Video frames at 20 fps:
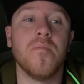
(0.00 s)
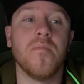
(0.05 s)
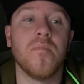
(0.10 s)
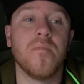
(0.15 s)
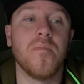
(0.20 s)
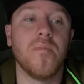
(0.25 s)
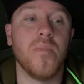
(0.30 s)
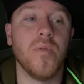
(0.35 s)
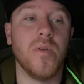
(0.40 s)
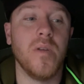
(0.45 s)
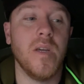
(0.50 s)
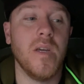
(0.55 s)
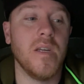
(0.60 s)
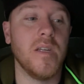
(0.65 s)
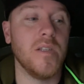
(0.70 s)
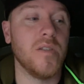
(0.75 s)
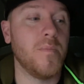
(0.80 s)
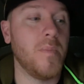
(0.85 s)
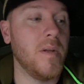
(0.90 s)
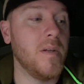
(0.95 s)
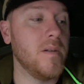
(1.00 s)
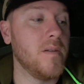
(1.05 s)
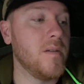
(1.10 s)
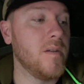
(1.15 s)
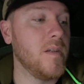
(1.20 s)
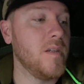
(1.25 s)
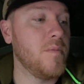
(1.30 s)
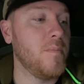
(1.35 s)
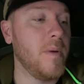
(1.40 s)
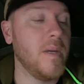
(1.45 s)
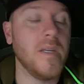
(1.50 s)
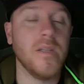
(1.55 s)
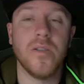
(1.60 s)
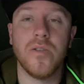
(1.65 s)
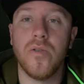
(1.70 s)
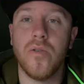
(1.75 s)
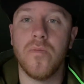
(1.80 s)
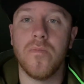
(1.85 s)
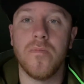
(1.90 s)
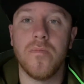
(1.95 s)
But yeah, it's beat us up.
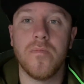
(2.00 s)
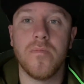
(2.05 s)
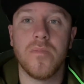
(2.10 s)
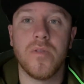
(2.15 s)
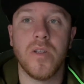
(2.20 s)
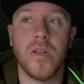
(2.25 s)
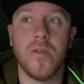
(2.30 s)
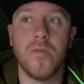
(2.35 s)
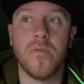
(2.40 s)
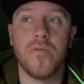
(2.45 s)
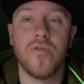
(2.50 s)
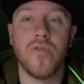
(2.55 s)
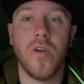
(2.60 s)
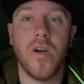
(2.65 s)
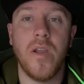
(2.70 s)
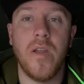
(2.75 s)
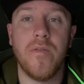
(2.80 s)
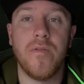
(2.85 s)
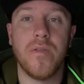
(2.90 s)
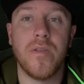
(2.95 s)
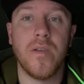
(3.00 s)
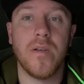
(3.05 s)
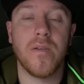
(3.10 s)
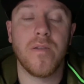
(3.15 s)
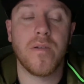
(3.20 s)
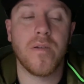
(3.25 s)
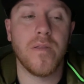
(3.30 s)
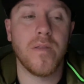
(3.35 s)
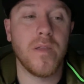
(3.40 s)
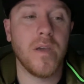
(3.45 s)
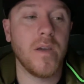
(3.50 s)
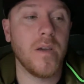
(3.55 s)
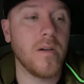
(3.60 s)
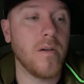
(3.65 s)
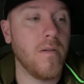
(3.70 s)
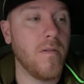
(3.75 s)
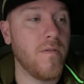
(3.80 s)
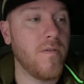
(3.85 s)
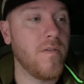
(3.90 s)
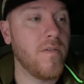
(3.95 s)
So tried everything I can think of,
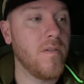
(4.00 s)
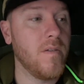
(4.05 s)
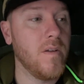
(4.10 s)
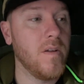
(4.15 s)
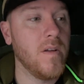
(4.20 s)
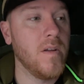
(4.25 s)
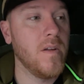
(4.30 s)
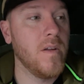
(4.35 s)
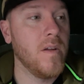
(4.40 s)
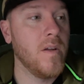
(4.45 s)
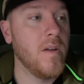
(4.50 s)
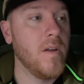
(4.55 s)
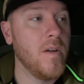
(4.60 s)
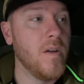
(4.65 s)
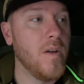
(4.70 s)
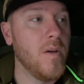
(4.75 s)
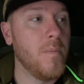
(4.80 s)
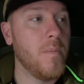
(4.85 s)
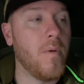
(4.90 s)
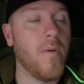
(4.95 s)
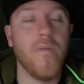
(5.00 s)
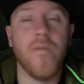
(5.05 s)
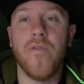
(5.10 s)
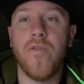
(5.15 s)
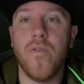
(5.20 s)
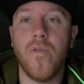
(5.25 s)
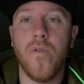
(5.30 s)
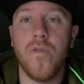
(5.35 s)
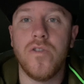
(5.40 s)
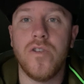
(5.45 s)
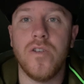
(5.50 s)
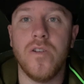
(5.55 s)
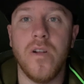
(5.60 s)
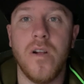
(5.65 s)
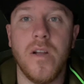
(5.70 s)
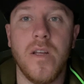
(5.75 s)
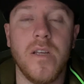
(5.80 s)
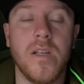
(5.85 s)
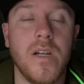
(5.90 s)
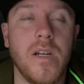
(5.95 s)
but unfortunately,
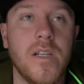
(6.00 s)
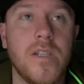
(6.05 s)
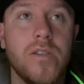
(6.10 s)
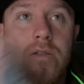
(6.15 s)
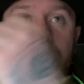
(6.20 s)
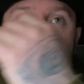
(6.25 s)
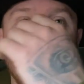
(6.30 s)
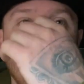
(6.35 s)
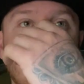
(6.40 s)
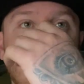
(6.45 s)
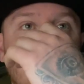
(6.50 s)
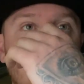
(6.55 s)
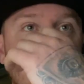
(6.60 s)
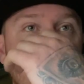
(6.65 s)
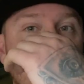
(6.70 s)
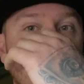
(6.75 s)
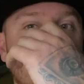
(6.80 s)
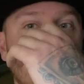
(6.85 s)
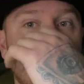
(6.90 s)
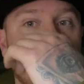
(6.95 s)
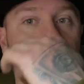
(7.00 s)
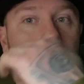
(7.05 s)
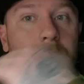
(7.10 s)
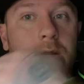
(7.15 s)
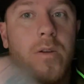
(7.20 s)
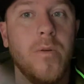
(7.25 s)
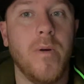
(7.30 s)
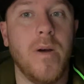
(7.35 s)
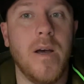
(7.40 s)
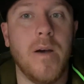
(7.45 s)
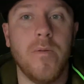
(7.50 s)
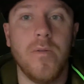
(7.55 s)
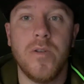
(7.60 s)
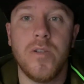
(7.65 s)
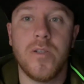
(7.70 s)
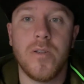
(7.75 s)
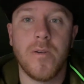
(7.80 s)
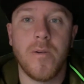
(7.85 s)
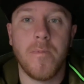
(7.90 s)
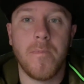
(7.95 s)
unless something happens in the next 2 hours,
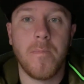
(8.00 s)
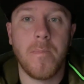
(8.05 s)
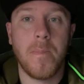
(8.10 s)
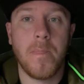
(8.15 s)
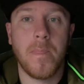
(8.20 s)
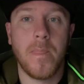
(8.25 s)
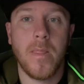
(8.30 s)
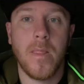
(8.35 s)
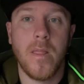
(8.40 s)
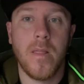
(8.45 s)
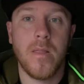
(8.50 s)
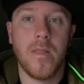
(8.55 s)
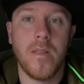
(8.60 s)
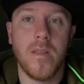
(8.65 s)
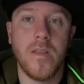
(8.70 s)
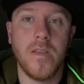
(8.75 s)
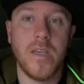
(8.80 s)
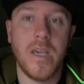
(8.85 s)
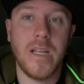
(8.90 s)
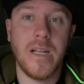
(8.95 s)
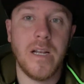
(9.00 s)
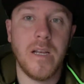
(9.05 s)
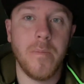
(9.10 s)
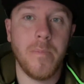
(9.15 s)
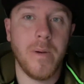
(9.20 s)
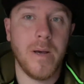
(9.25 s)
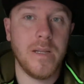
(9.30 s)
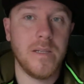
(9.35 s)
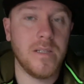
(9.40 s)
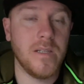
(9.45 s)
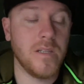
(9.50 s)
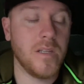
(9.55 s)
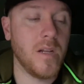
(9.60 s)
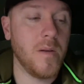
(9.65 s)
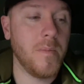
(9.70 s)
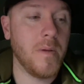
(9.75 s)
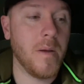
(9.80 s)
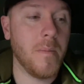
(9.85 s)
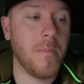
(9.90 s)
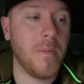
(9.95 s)
Yateley pads is going to be
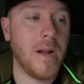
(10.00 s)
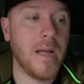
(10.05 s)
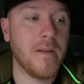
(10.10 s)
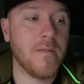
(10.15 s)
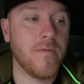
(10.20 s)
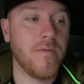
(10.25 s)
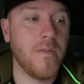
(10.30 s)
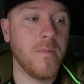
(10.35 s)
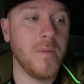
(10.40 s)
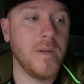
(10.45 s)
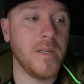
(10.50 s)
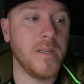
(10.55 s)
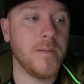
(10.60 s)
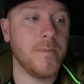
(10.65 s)
a blank for me,